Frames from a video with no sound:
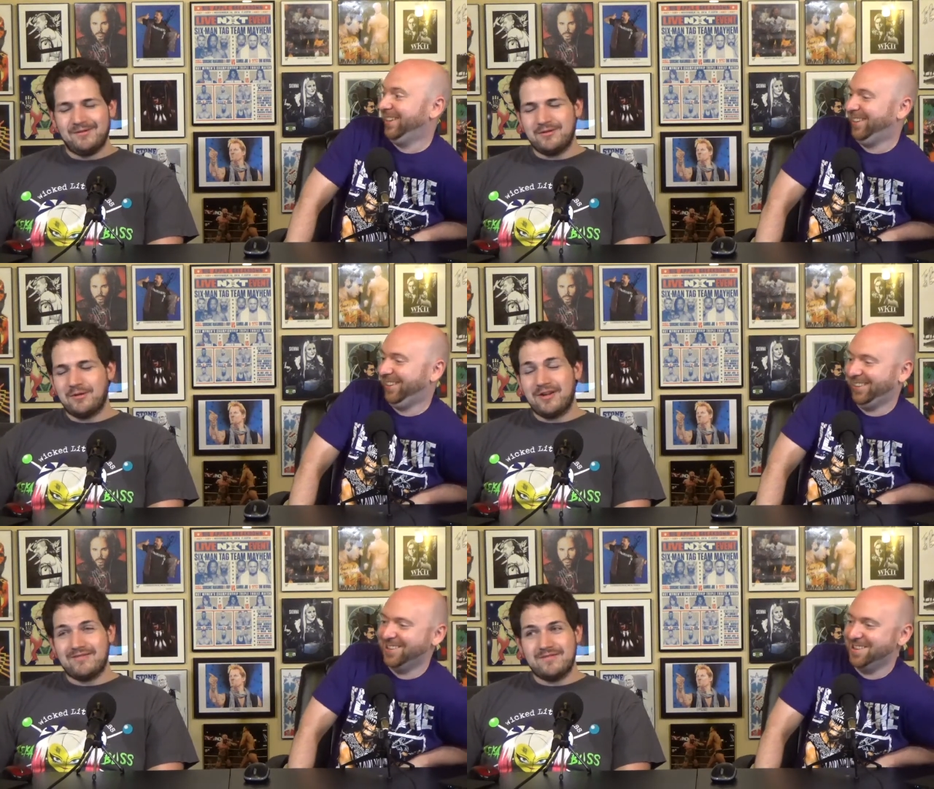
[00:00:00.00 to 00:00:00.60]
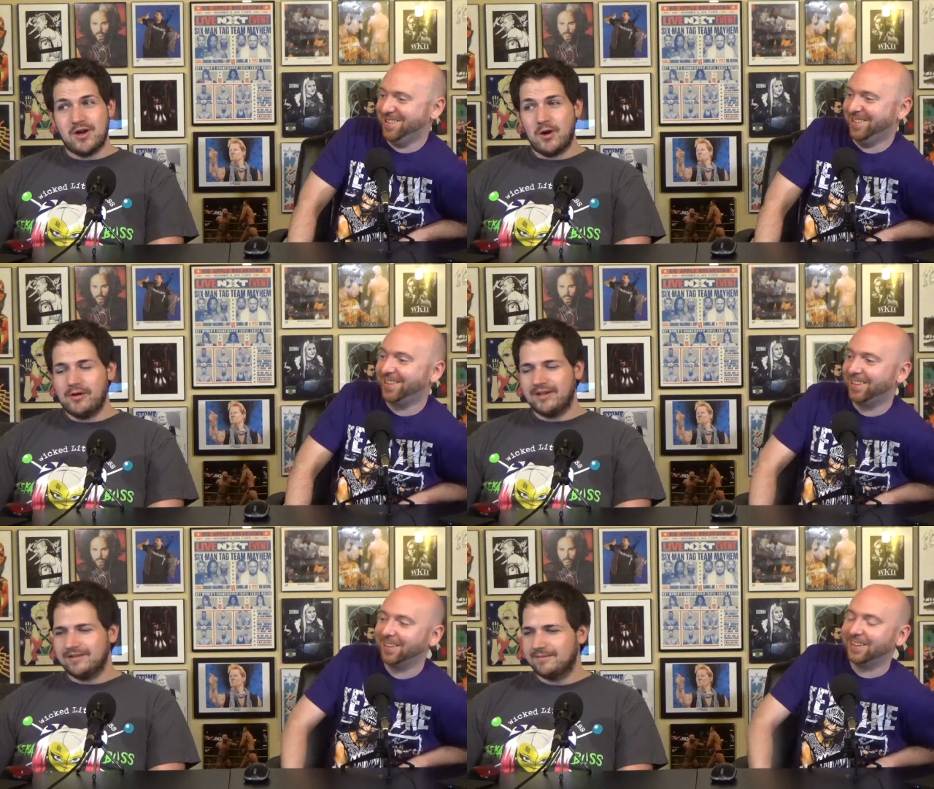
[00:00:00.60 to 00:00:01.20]
Speaker 1: We have no way of
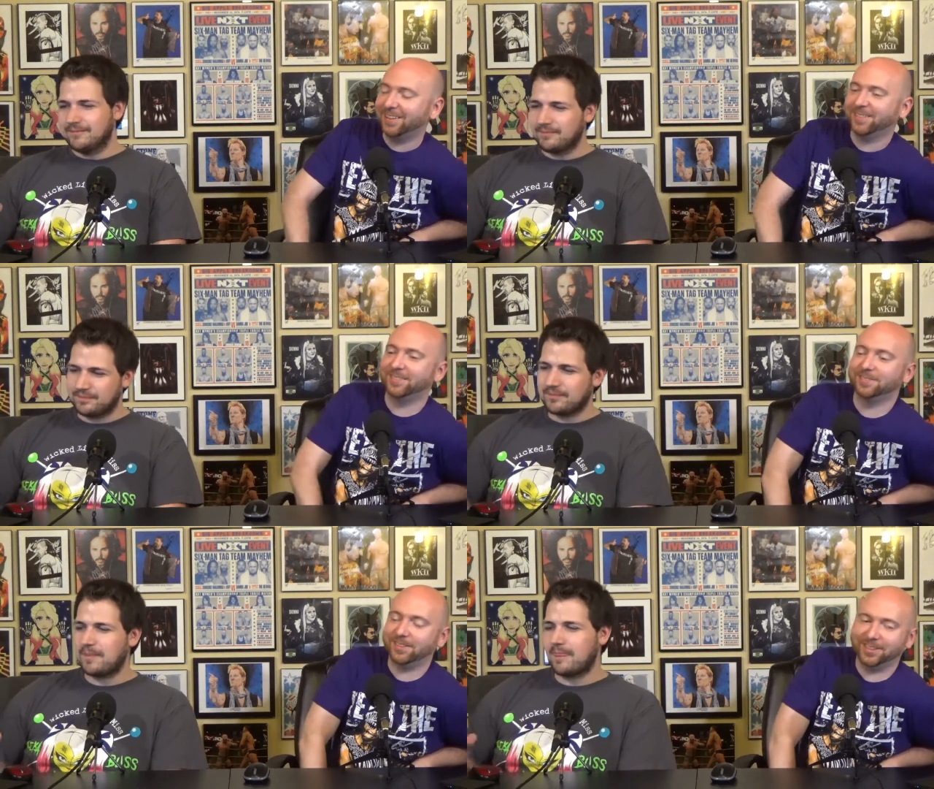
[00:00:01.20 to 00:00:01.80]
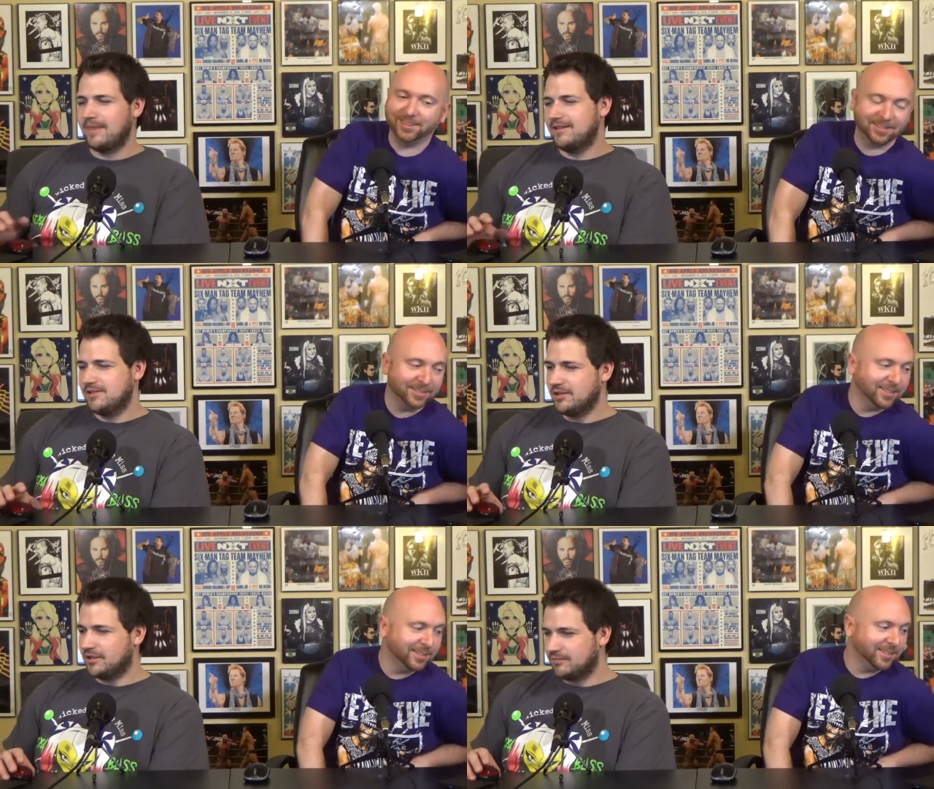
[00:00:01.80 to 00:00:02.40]
knowing.
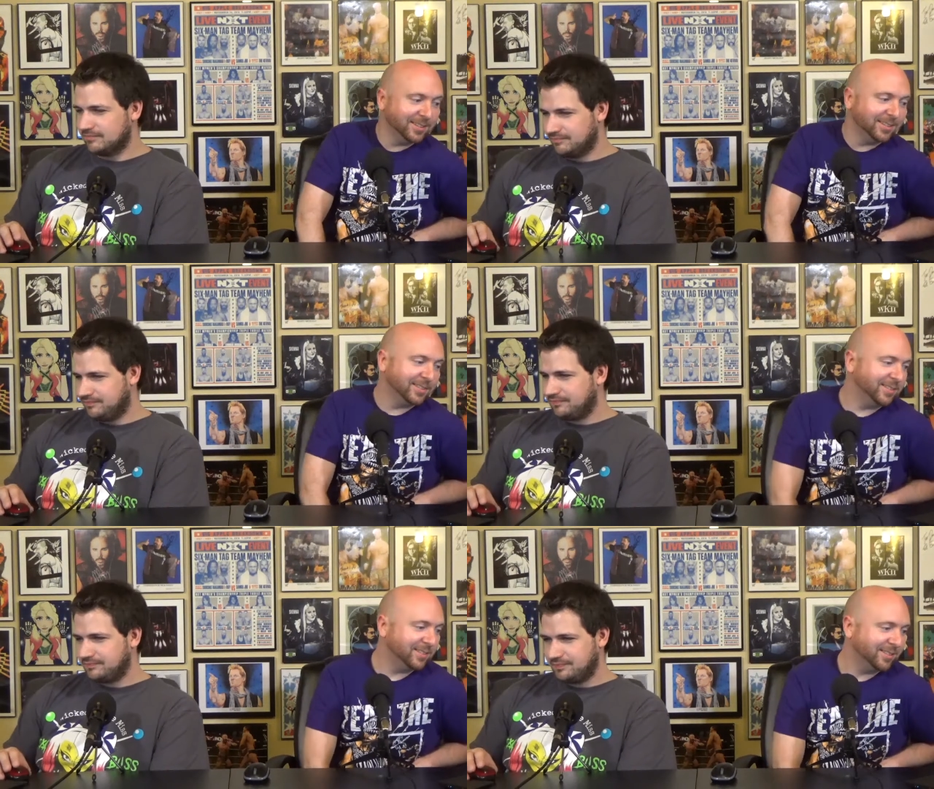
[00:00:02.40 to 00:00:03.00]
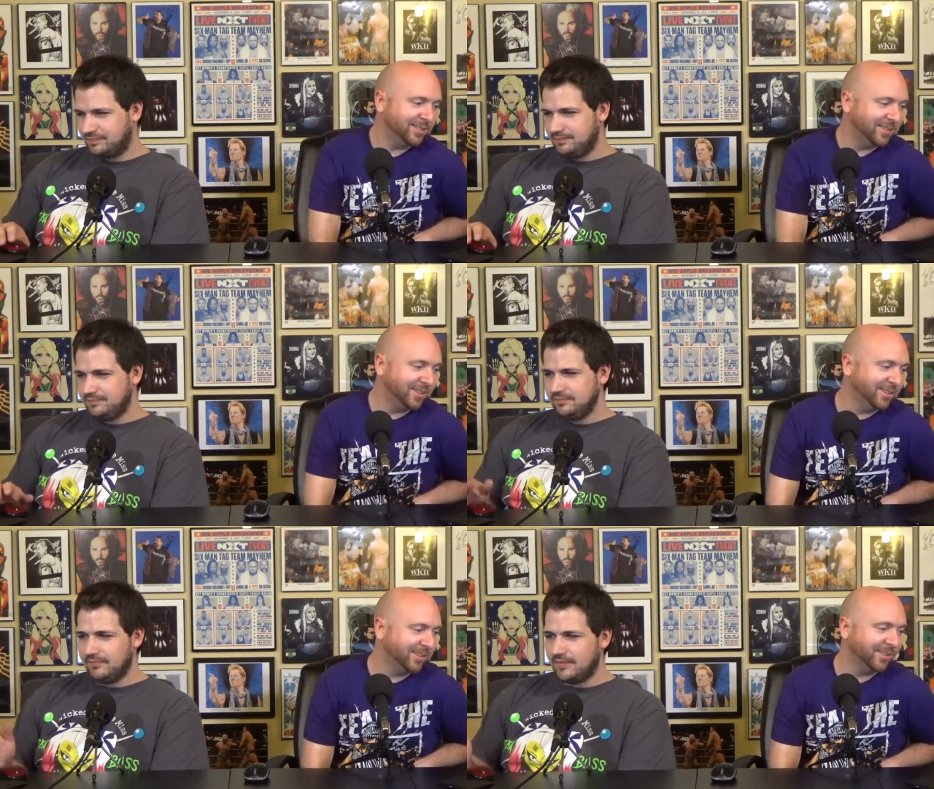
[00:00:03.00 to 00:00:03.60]
So,
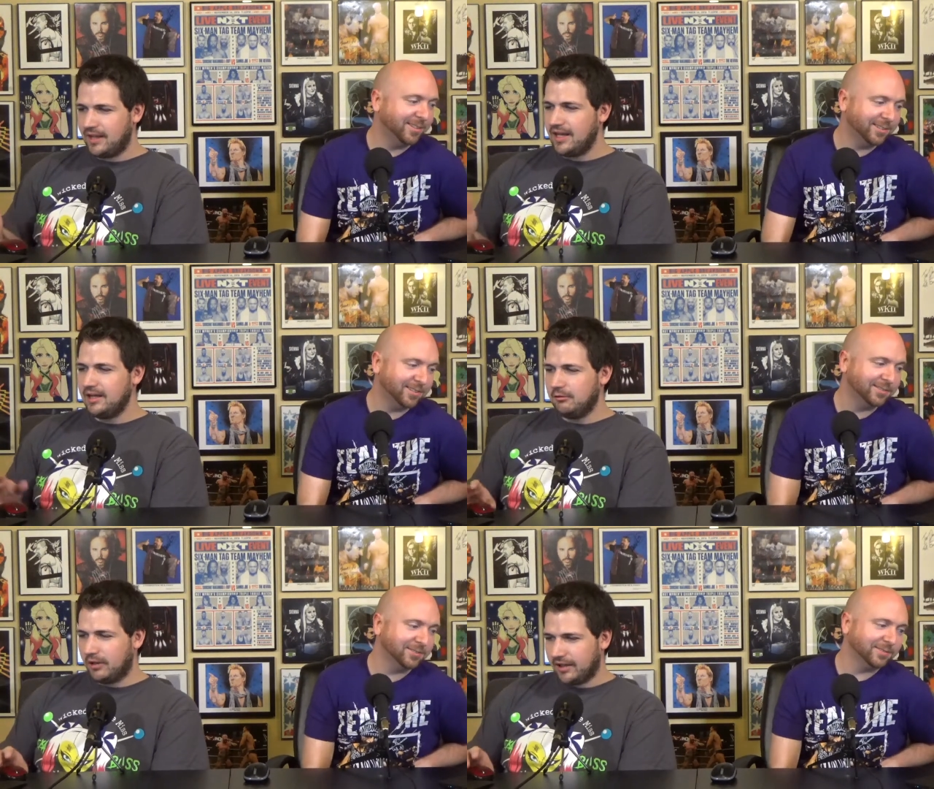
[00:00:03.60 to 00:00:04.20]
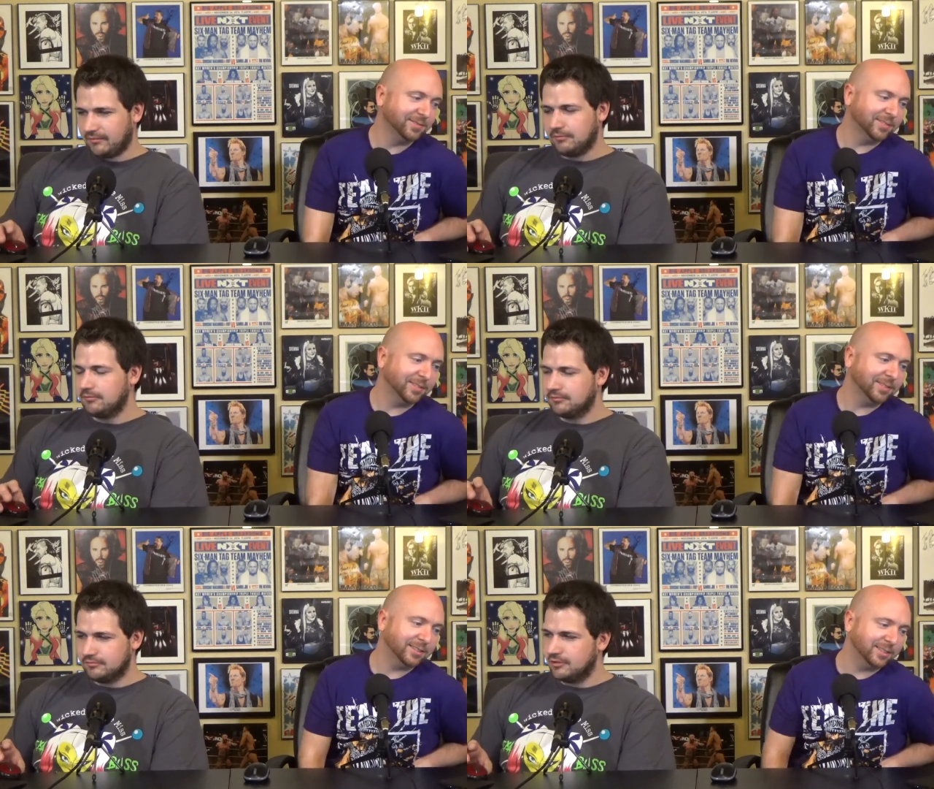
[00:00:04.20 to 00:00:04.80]
anyway,
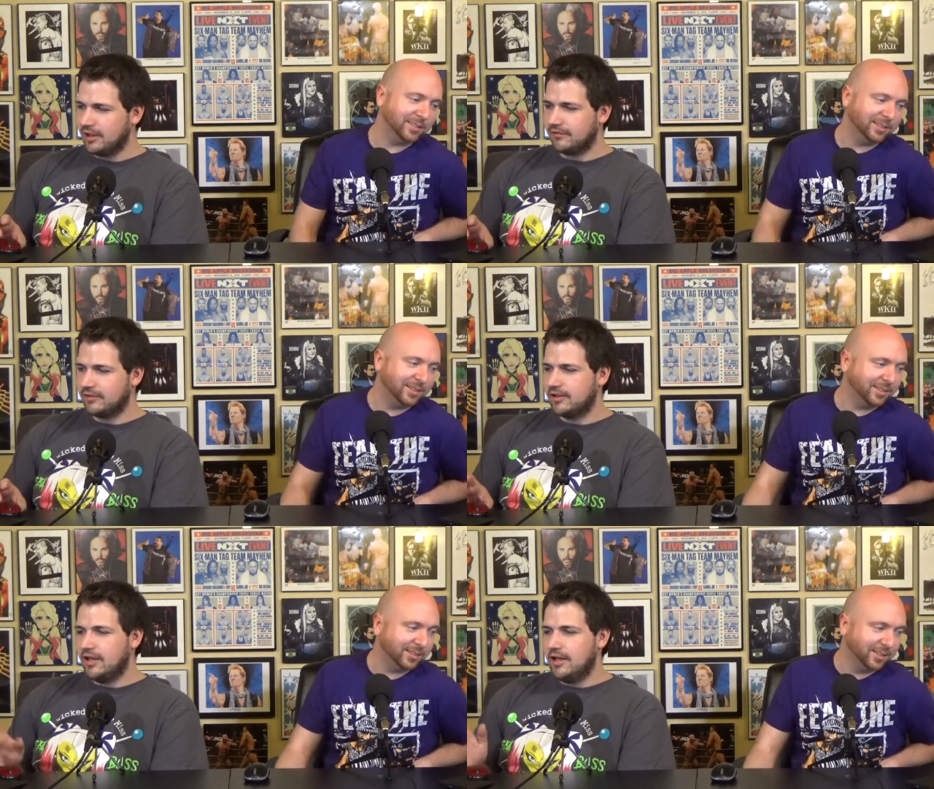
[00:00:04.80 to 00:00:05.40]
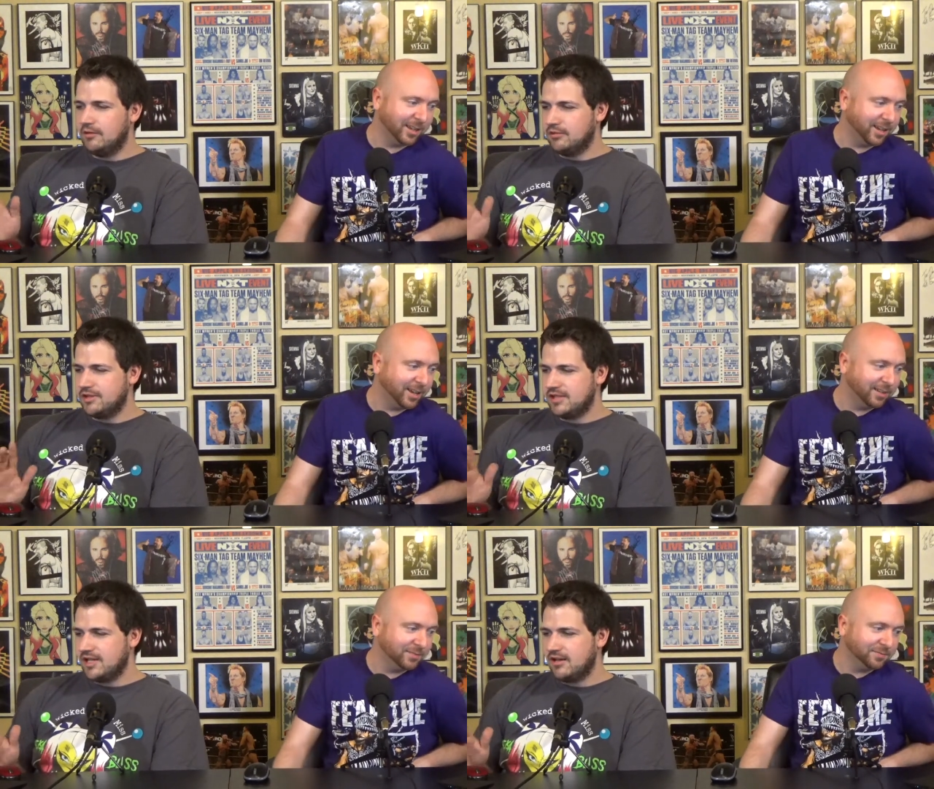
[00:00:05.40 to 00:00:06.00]
whatever. Yeah.
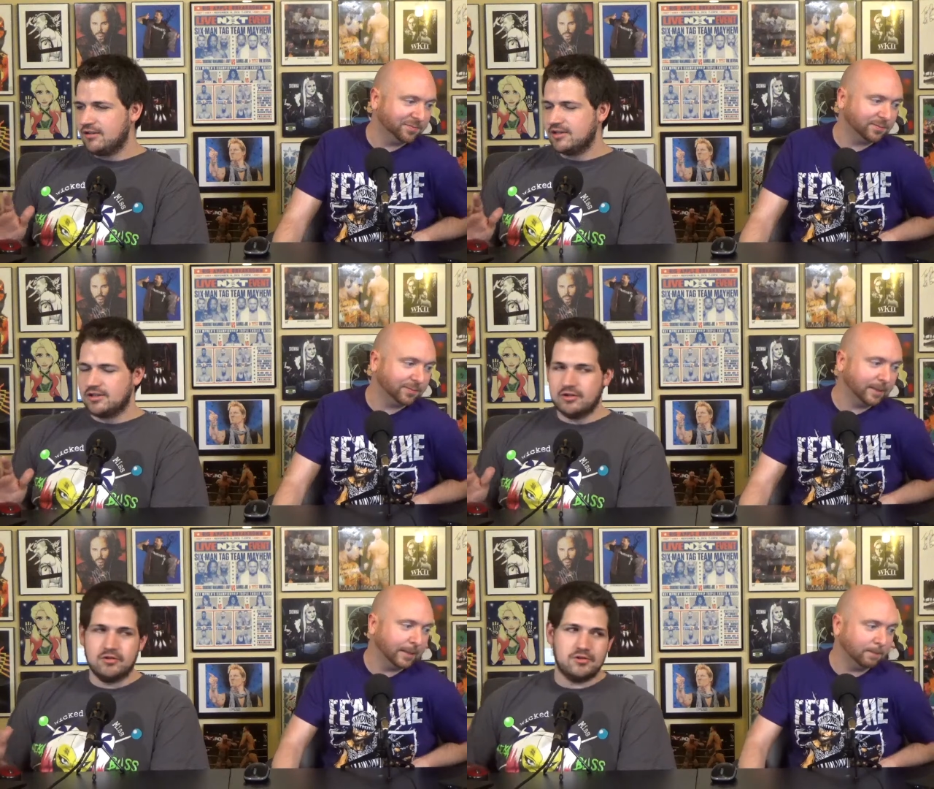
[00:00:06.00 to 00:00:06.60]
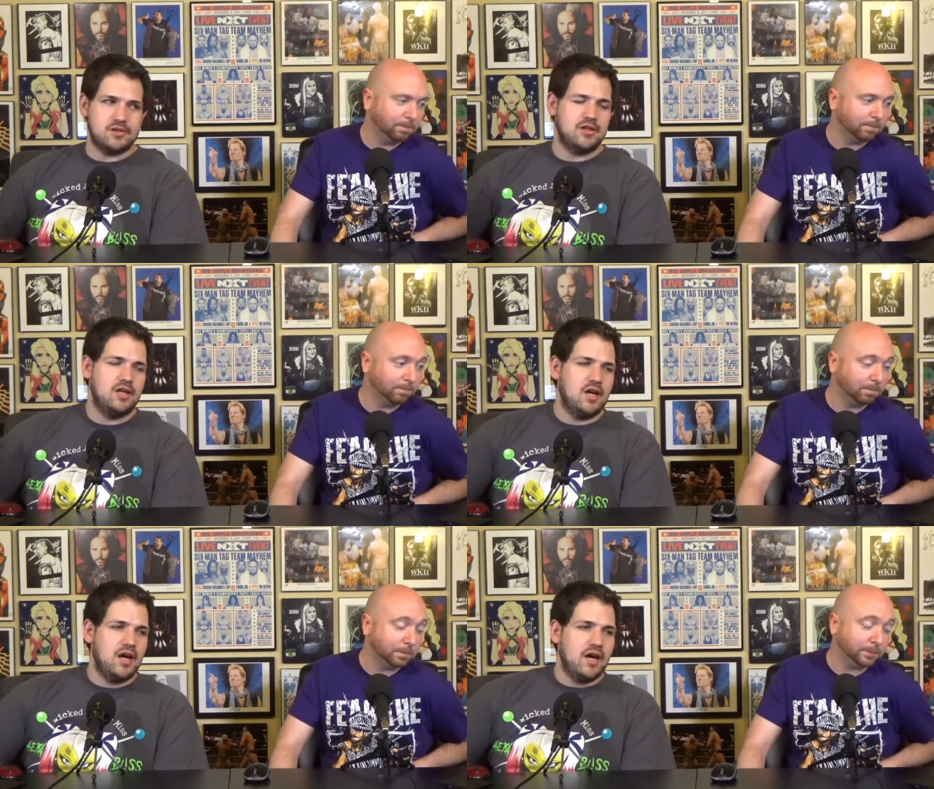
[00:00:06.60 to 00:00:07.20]
We'll see how this goes.